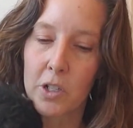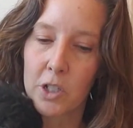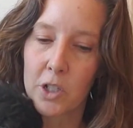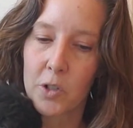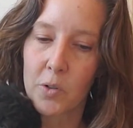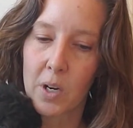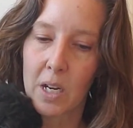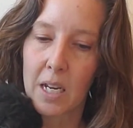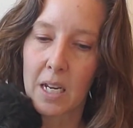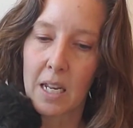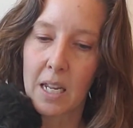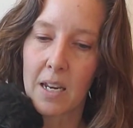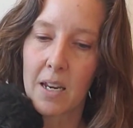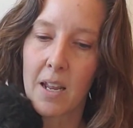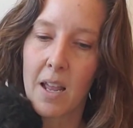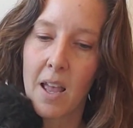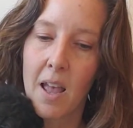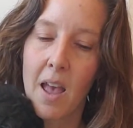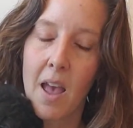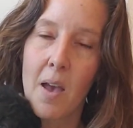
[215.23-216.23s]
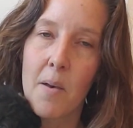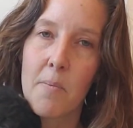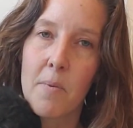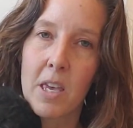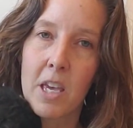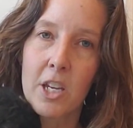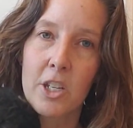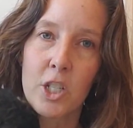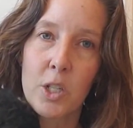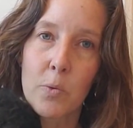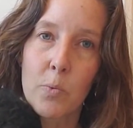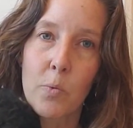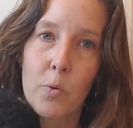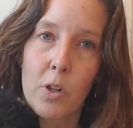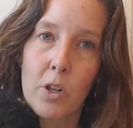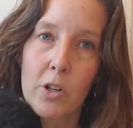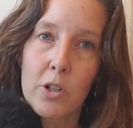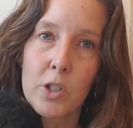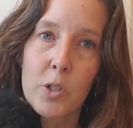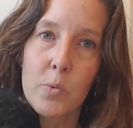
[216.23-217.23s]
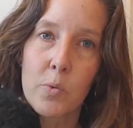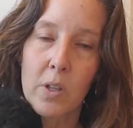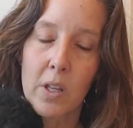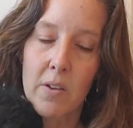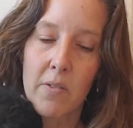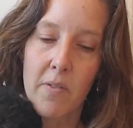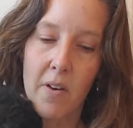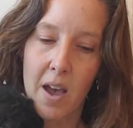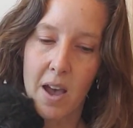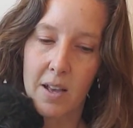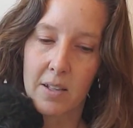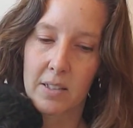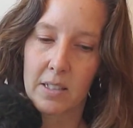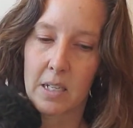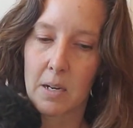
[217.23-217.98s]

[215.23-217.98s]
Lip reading: training because she learns really fast.